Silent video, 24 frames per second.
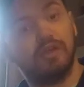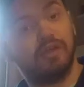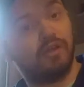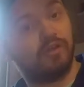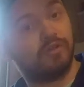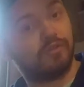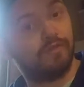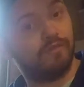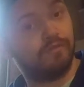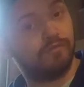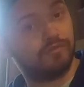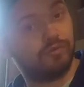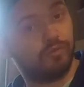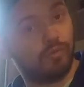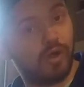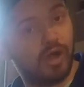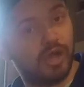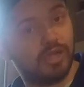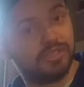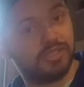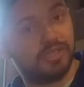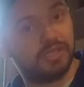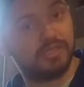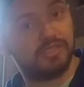you guys so much for
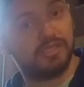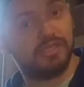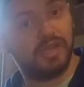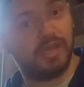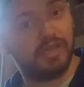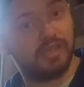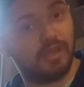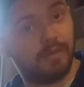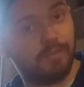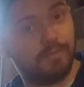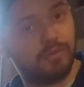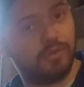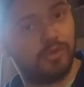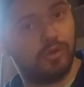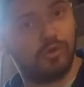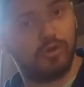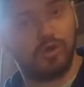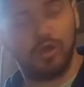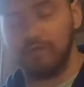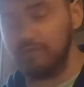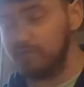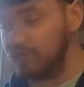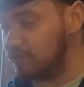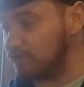watching today's episode
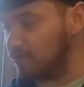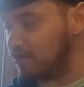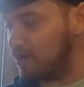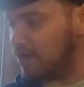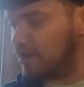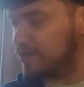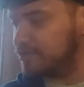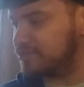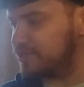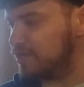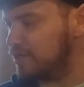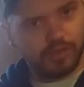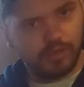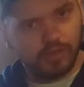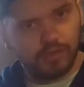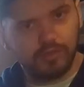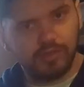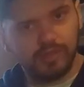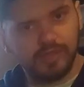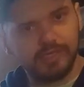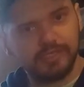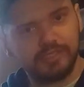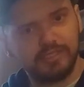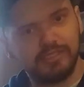of The Garage.
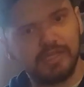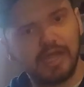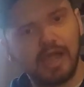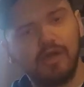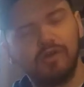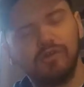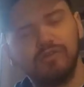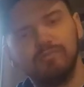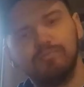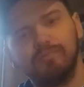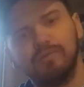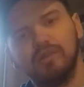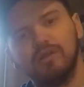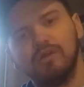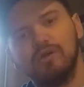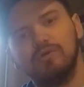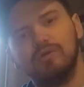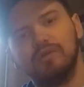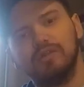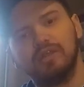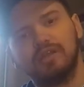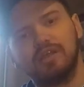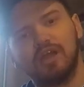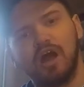List down and below
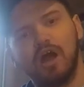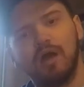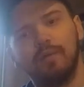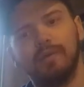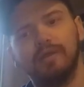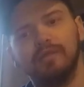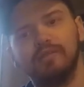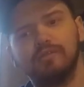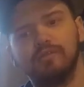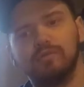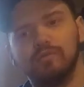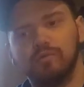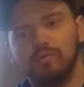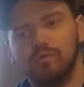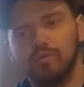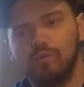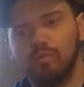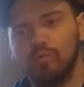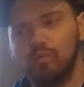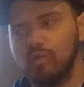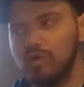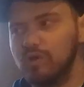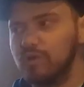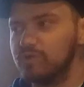in the comments,
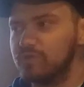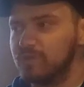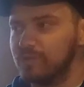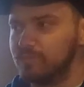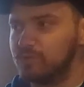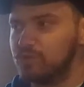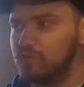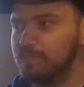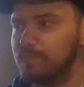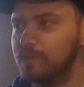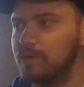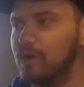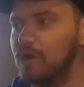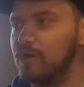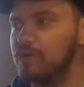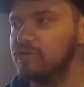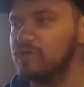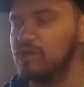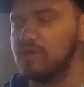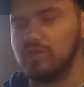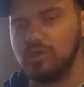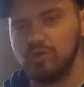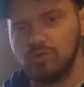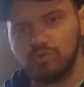what are some supercars
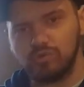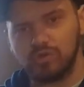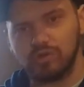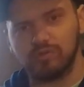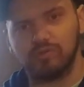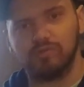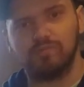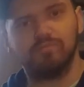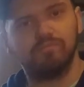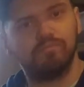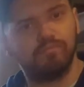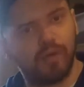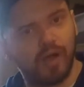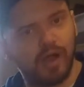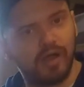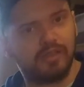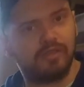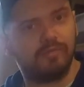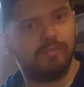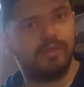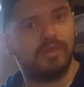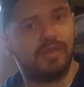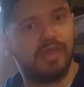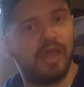that you could
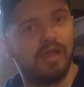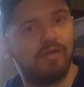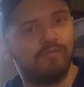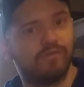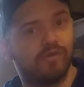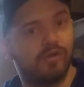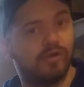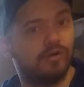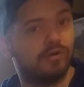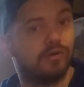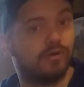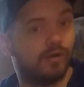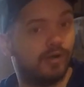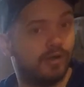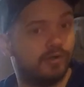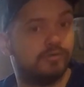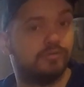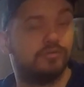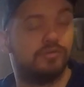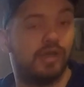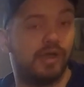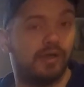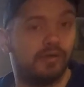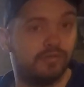possibly get for under
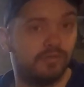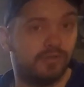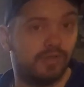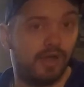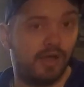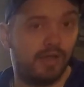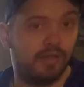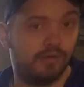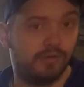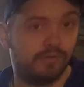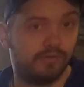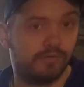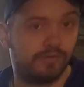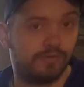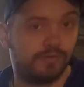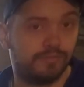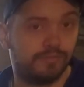$100,000?